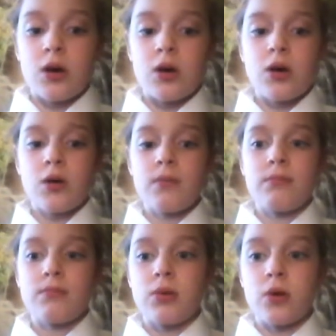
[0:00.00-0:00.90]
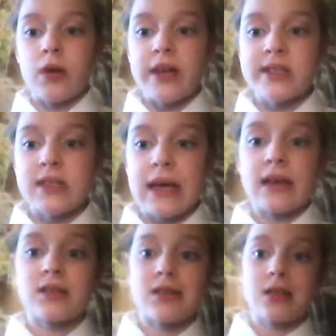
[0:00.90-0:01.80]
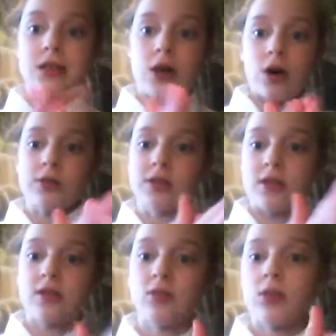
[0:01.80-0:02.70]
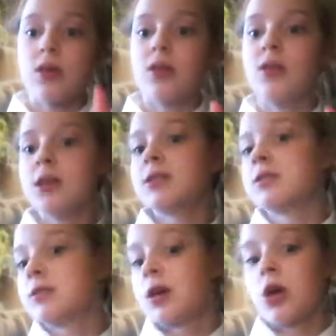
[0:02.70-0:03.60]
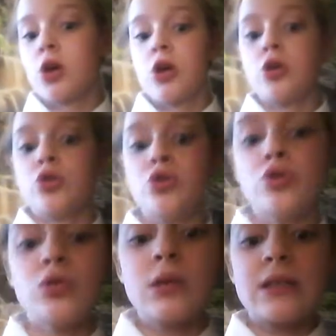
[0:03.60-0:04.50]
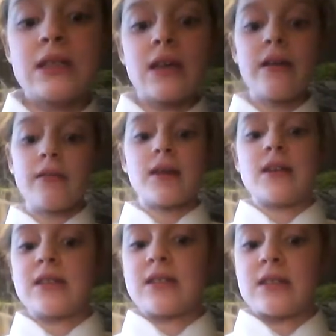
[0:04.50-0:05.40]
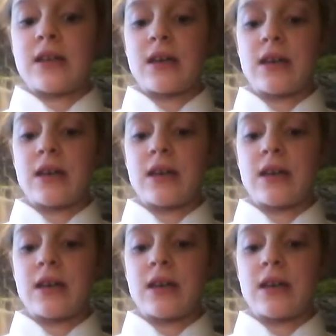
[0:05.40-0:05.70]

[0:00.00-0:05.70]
But let's get started with this new series.